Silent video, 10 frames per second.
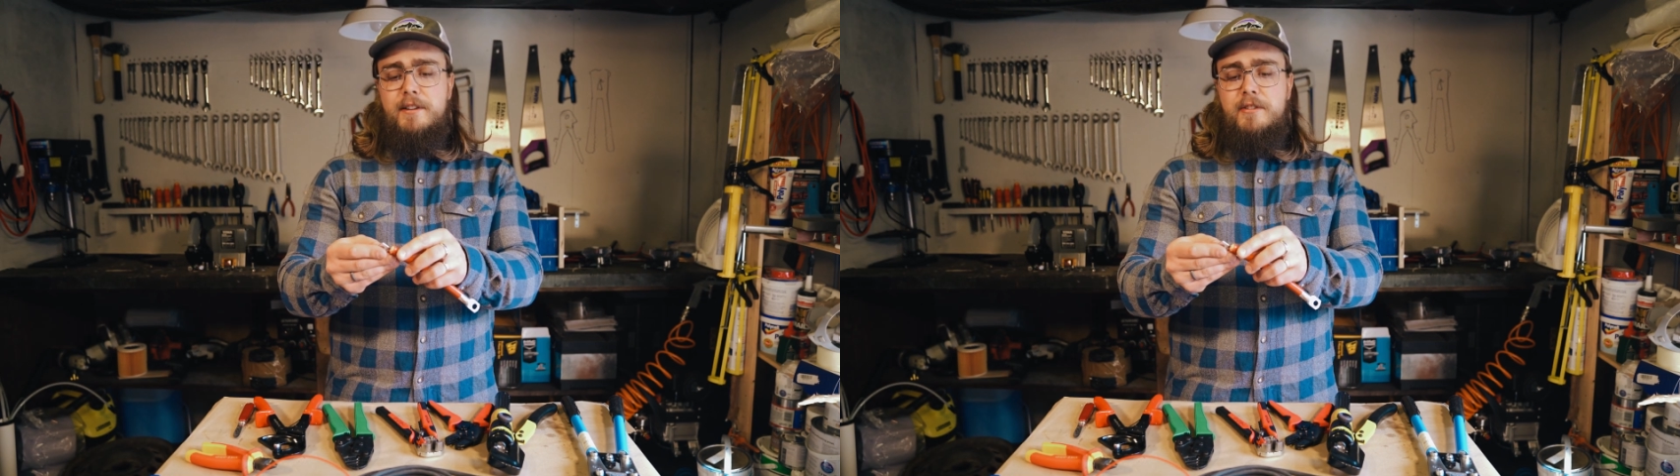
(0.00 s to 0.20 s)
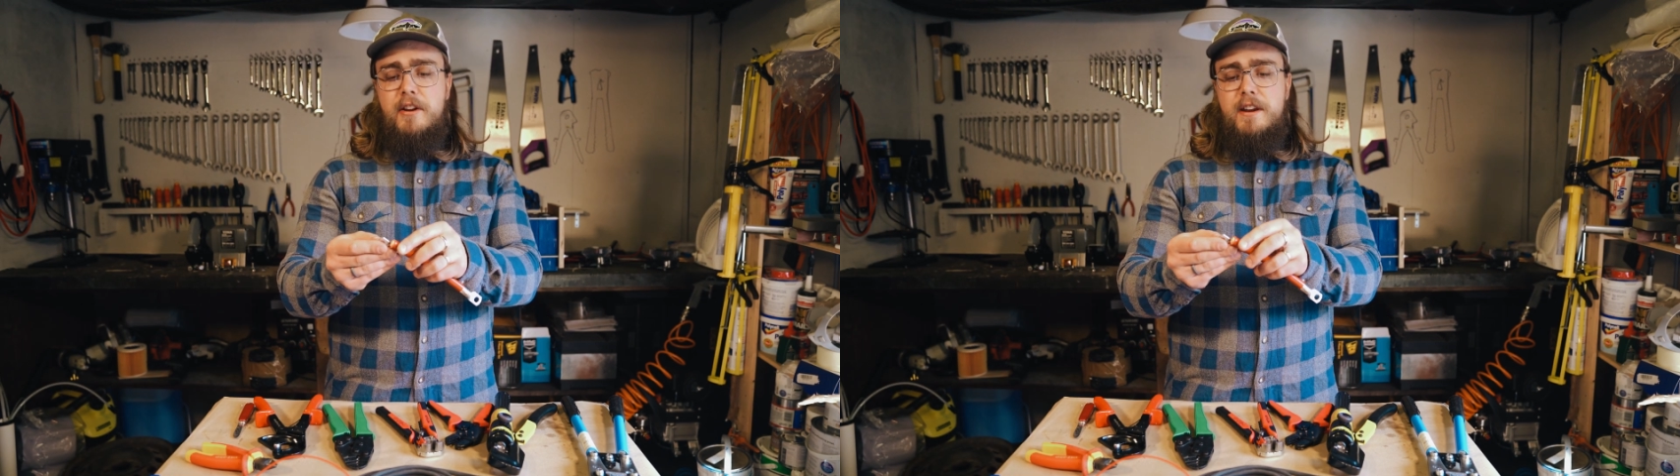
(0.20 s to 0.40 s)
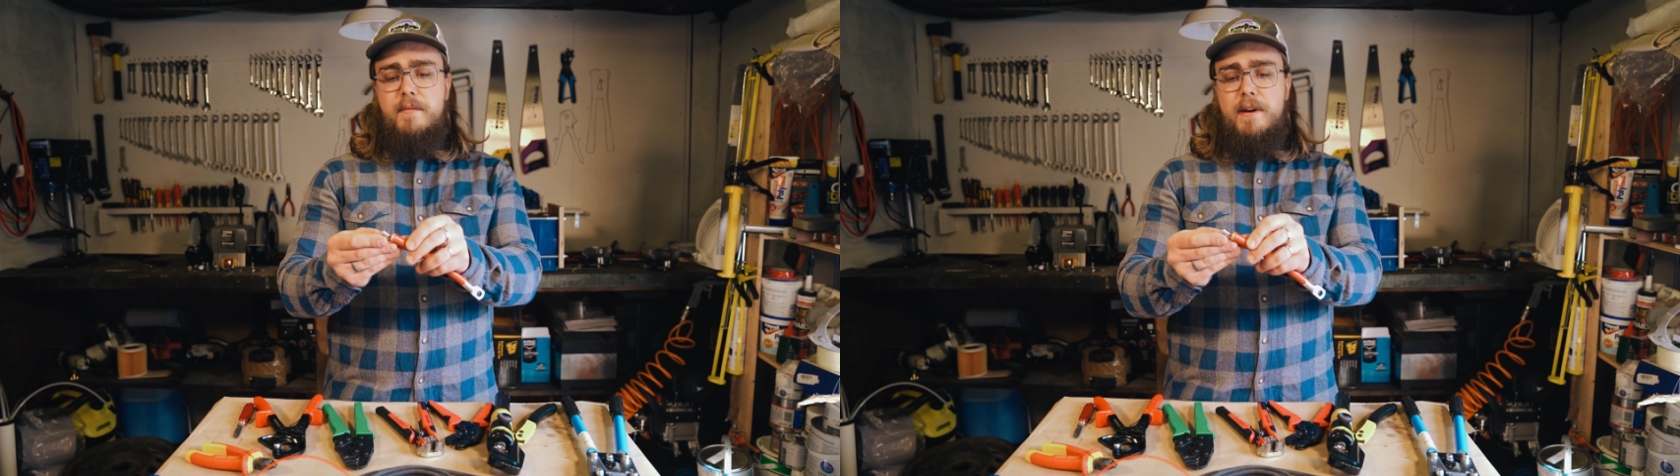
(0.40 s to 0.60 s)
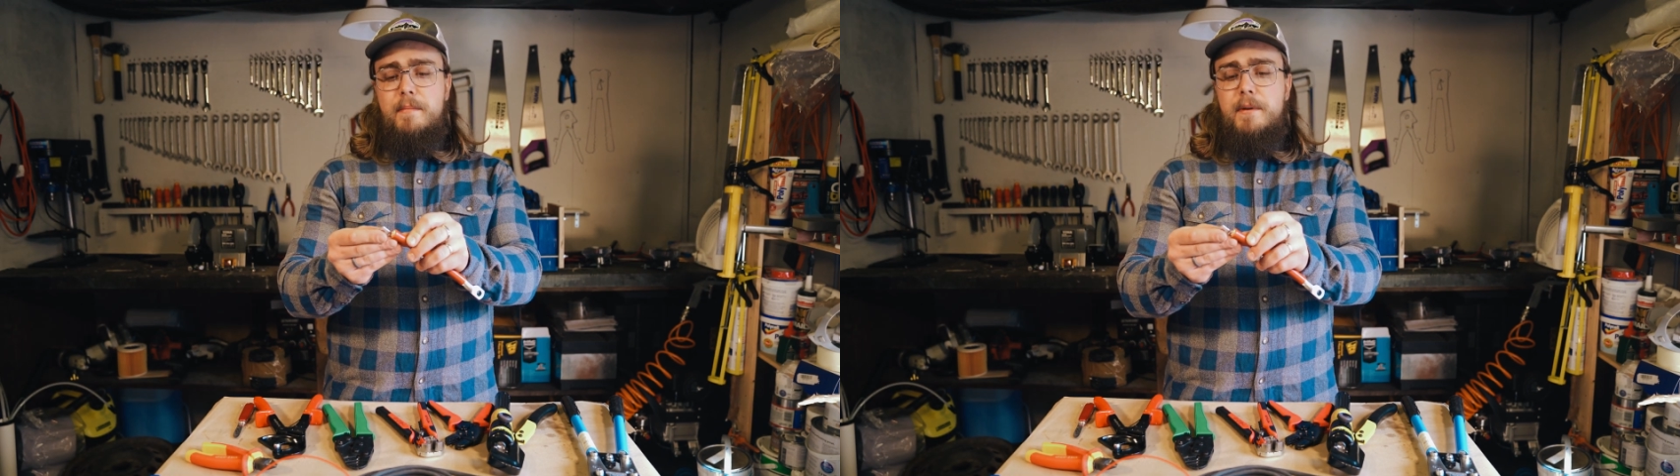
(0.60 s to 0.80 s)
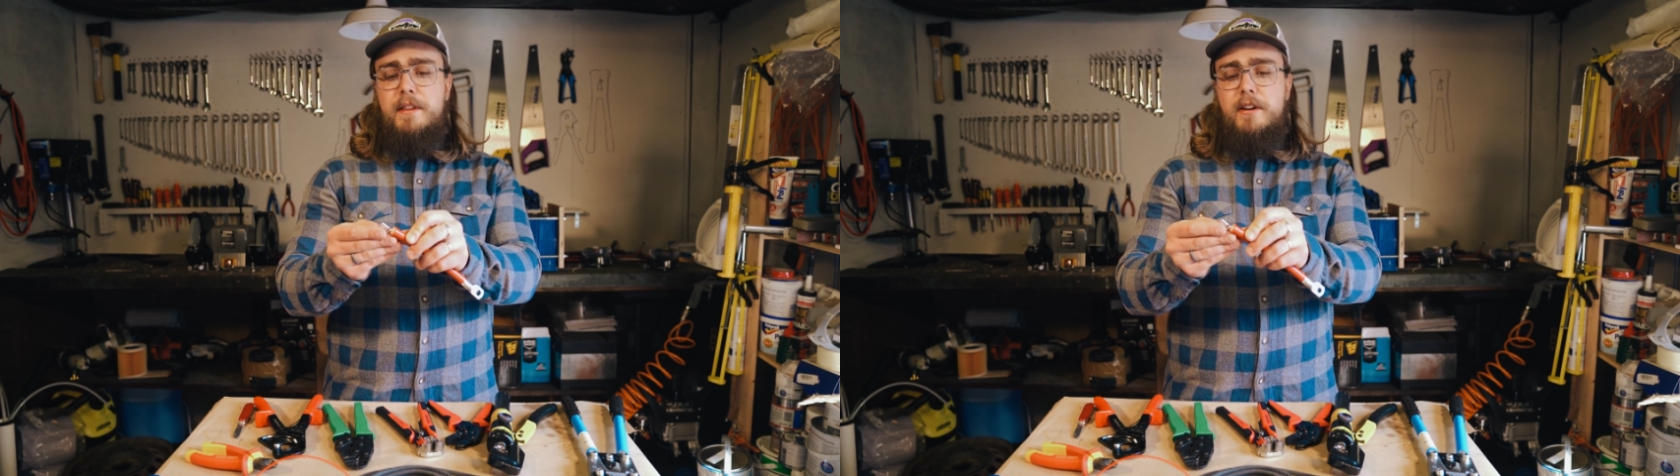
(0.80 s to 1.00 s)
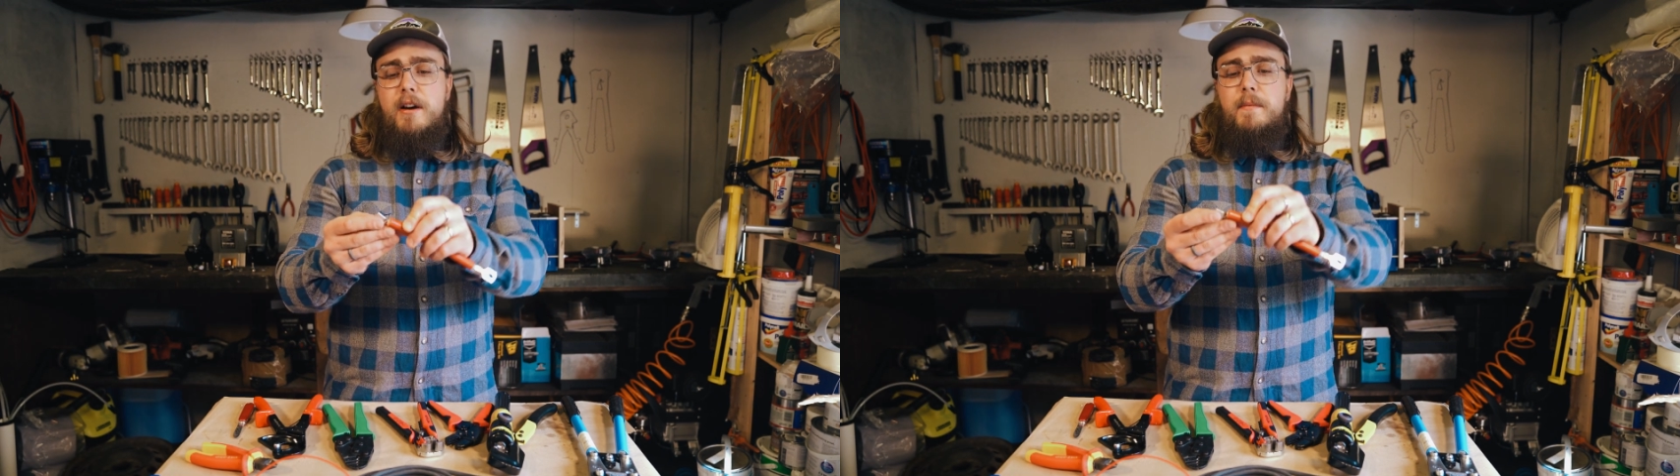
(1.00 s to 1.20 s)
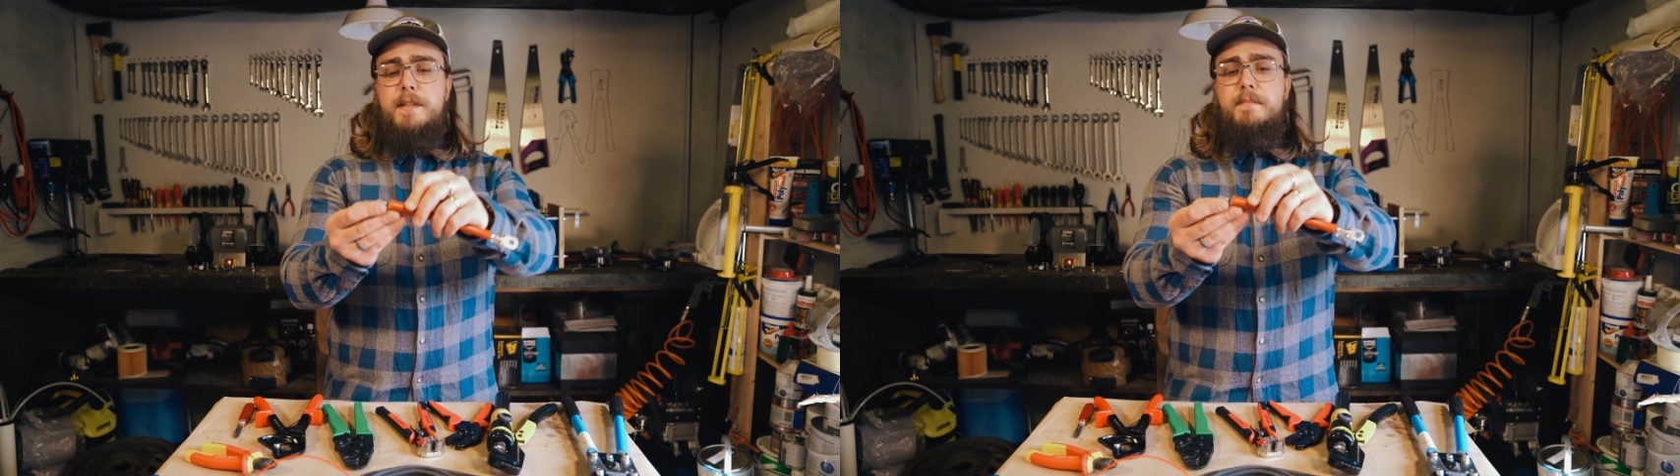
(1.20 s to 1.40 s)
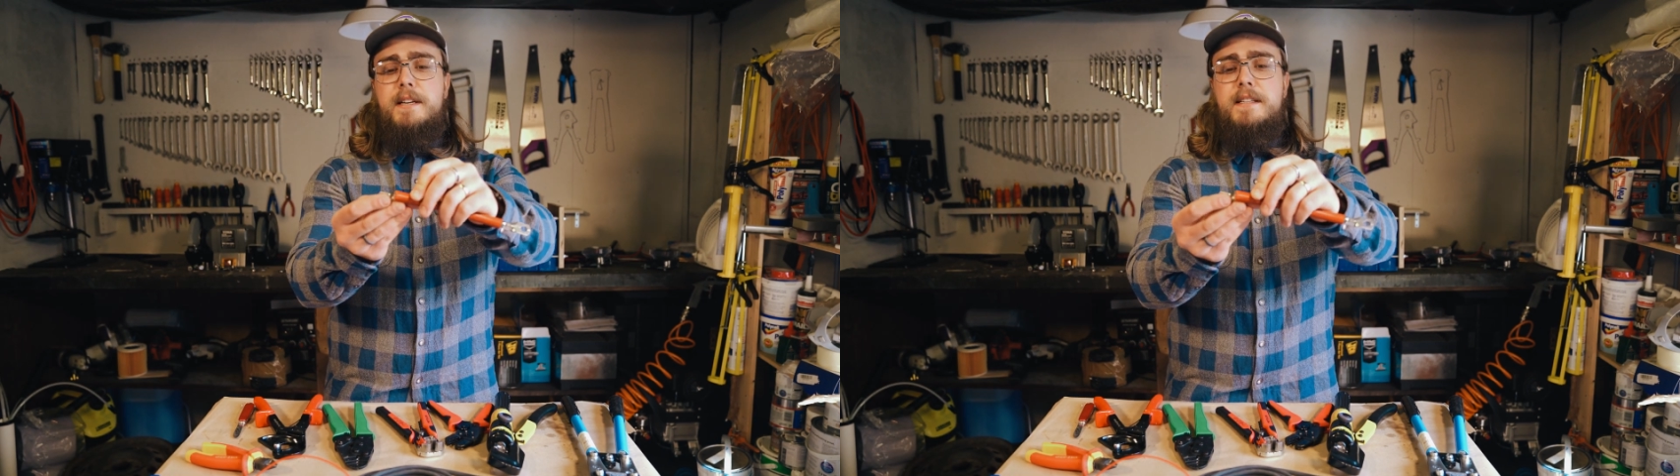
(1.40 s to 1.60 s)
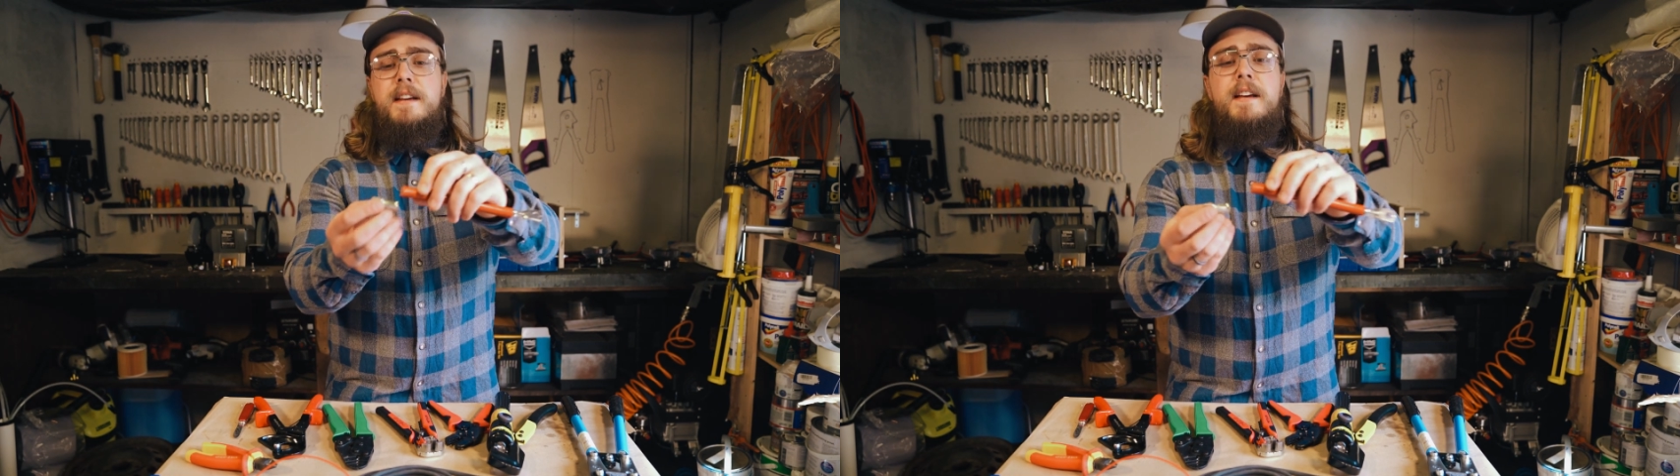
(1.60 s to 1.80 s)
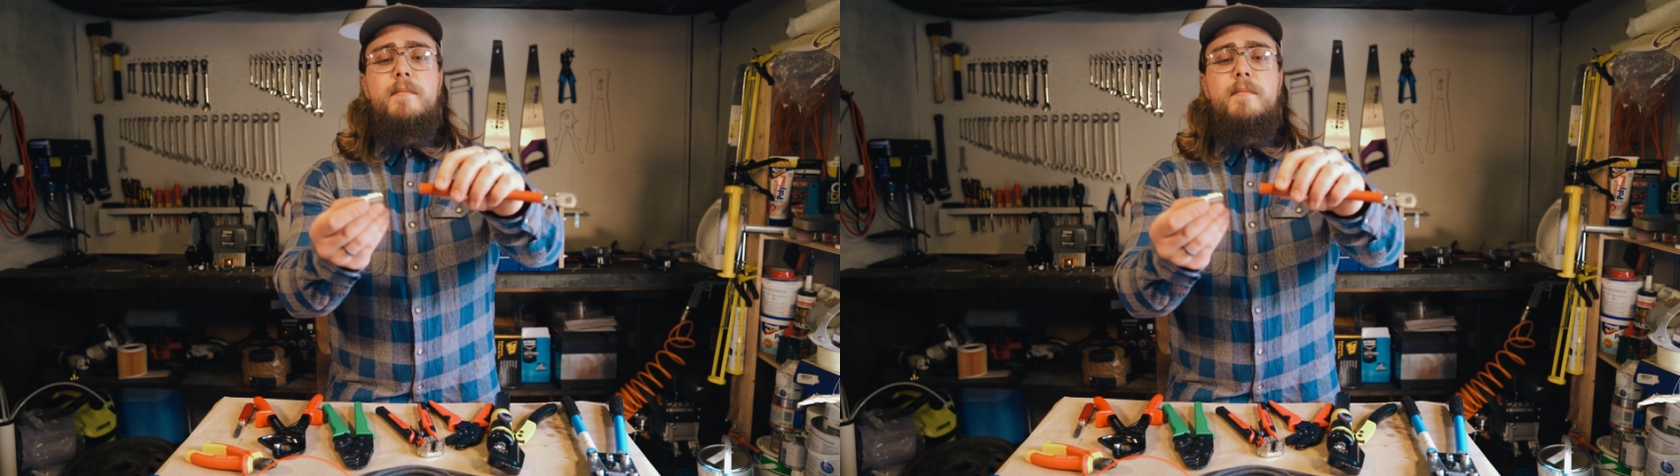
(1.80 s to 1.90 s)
don't come at me in the comments please